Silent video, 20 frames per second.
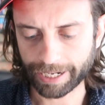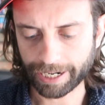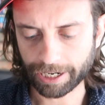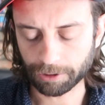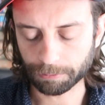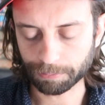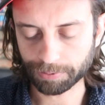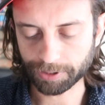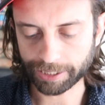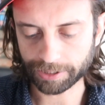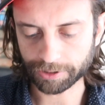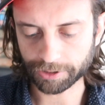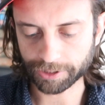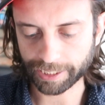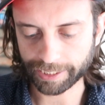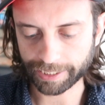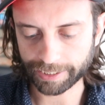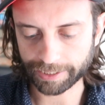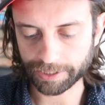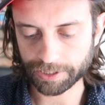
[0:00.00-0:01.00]
by how plain
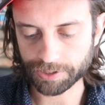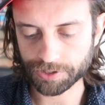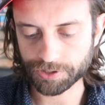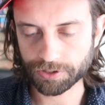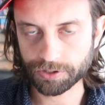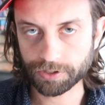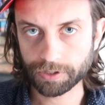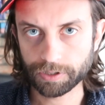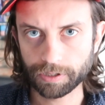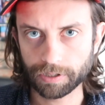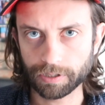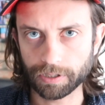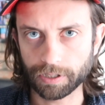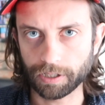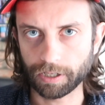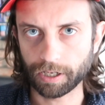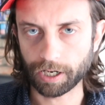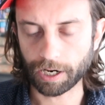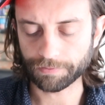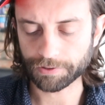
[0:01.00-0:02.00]
looking it is.
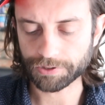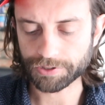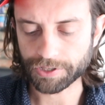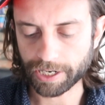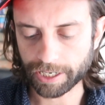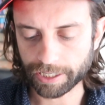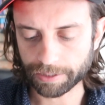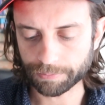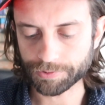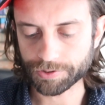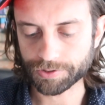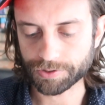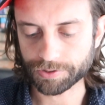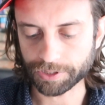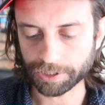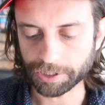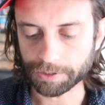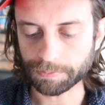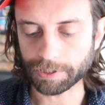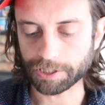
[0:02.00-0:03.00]
Oftentimes
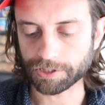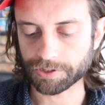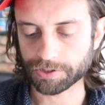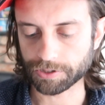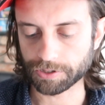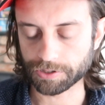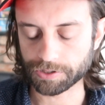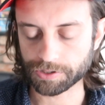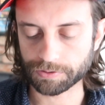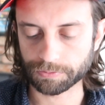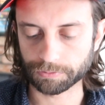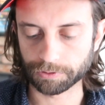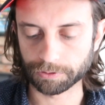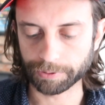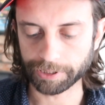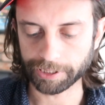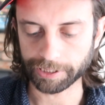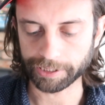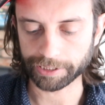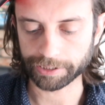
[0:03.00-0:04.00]
these pieces will
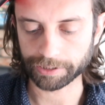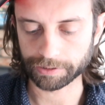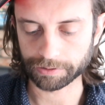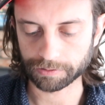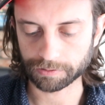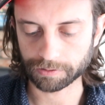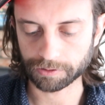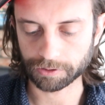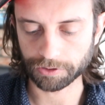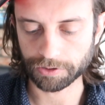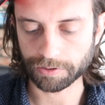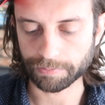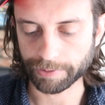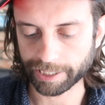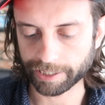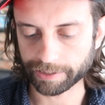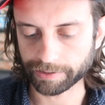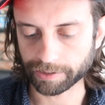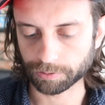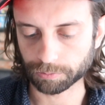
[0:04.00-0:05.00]
be in good
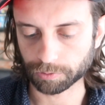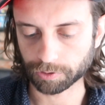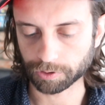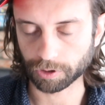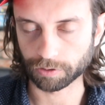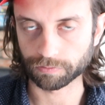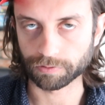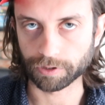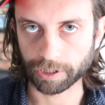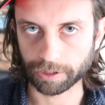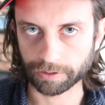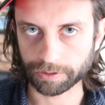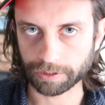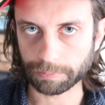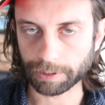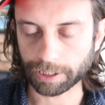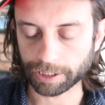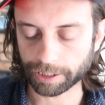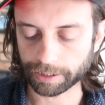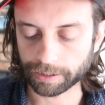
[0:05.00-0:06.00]
demand and will go for healthy
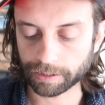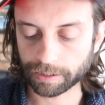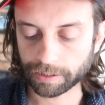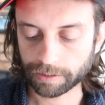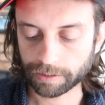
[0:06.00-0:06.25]
money.